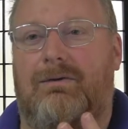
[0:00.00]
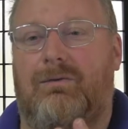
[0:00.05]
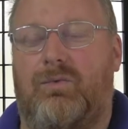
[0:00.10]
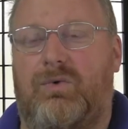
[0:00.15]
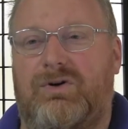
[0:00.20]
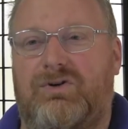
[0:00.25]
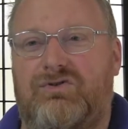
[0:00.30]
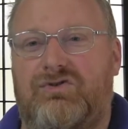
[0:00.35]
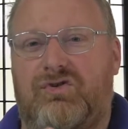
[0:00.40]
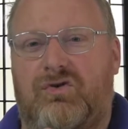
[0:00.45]

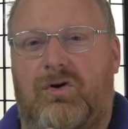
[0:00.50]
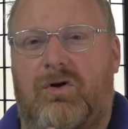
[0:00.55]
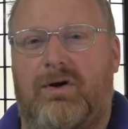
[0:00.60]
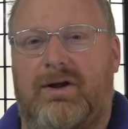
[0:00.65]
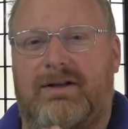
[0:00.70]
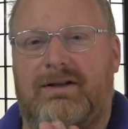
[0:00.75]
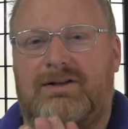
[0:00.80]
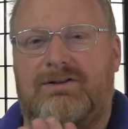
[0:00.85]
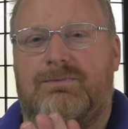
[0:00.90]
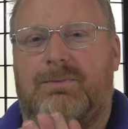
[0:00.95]
we're
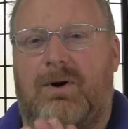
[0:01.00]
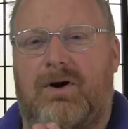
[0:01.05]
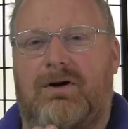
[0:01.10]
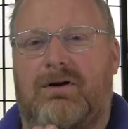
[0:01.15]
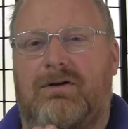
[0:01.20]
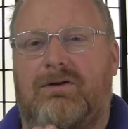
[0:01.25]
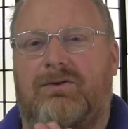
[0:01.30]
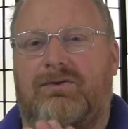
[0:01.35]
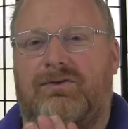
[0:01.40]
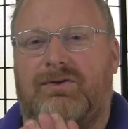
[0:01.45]
drawing these
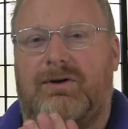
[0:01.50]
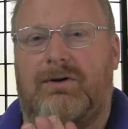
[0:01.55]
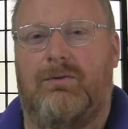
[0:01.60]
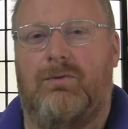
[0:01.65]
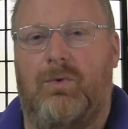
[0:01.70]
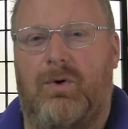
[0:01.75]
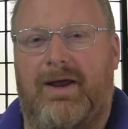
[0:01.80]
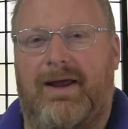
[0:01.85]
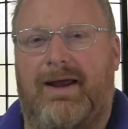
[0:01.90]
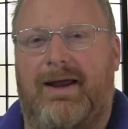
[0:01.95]
particles in a
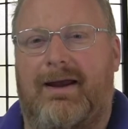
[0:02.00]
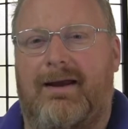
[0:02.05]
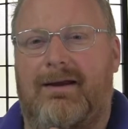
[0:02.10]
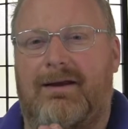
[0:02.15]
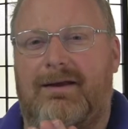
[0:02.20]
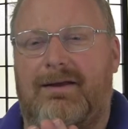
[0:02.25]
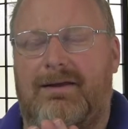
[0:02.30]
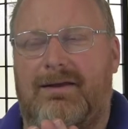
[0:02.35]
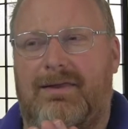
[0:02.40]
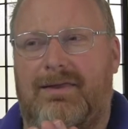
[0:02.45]
way
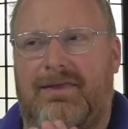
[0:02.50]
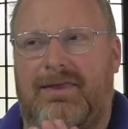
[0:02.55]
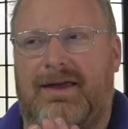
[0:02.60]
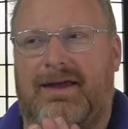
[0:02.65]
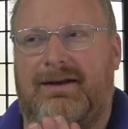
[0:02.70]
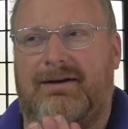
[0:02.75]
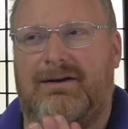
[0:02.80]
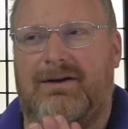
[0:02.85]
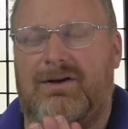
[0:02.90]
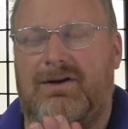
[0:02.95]

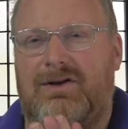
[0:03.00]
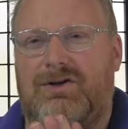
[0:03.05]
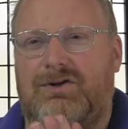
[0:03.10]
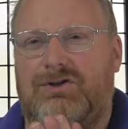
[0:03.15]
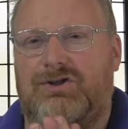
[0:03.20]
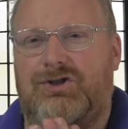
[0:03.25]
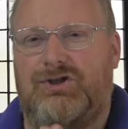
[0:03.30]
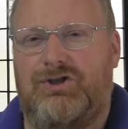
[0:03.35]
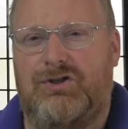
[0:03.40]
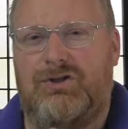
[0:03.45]
that
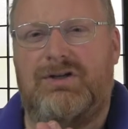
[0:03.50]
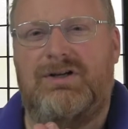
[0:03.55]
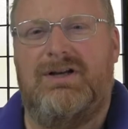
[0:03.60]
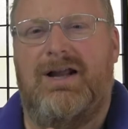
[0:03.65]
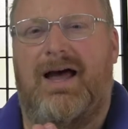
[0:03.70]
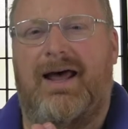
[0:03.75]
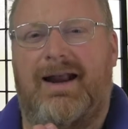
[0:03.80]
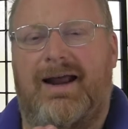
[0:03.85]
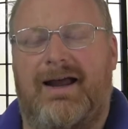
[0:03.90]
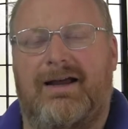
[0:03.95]
should
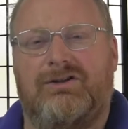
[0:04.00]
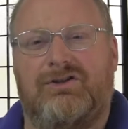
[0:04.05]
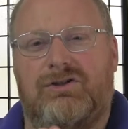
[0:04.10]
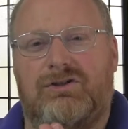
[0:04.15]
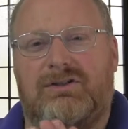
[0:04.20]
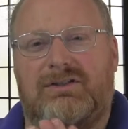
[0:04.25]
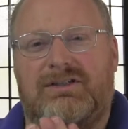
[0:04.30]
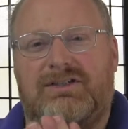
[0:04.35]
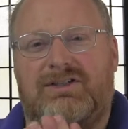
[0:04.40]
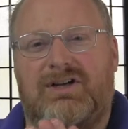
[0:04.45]
not
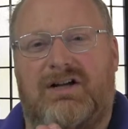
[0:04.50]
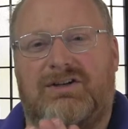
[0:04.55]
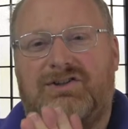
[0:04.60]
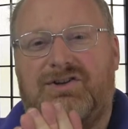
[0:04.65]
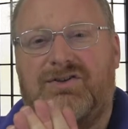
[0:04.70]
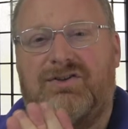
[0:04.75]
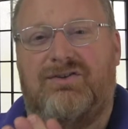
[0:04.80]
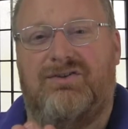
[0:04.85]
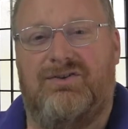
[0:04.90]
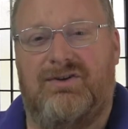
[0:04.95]
actually
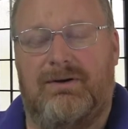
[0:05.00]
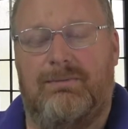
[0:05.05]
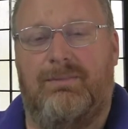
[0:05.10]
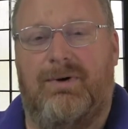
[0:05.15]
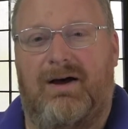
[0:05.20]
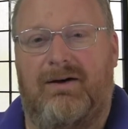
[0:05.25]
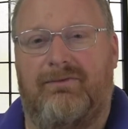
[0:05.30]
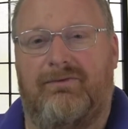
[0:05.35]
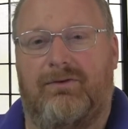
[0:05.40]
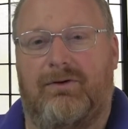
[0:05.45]
touch the Z
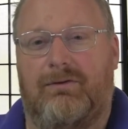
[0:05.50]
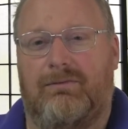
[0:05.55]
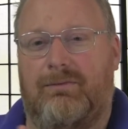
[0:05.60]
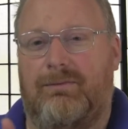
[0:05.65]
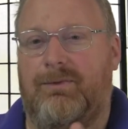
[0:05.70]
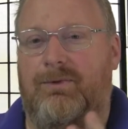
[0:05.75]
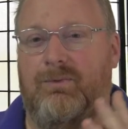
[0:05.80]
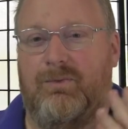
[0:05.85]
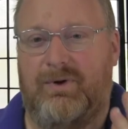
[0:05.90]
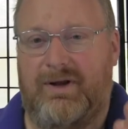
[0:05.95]
buffer.
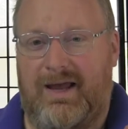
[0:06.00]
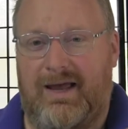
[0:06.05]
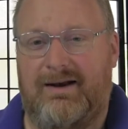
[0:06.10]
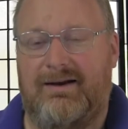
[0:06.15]
Remember, we